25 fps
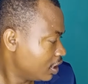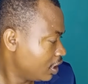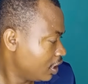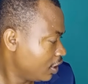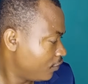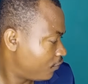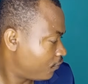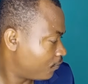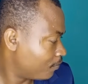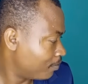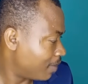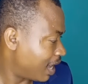
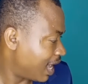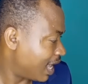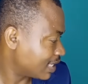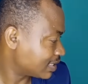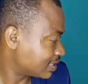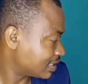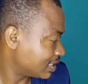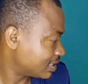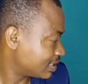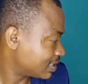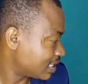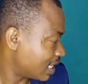If
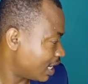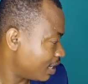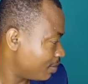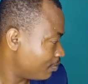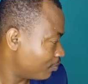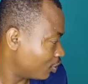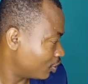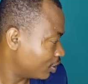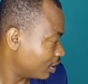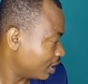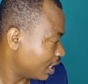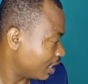Mazi
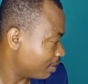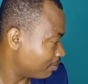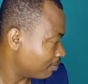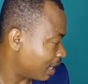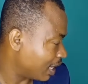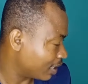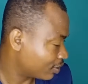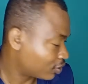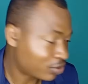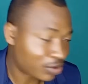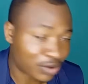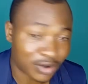Simon
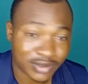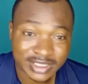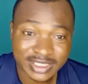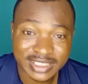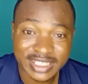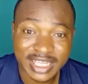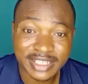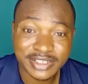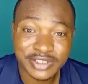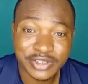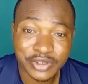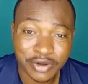Ekpa
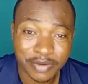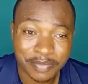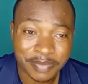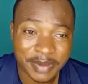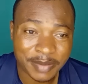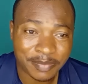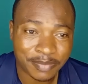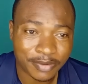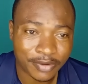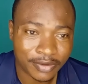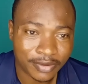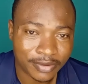trusted your
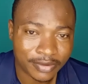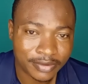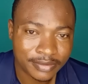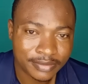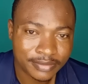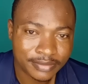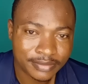people,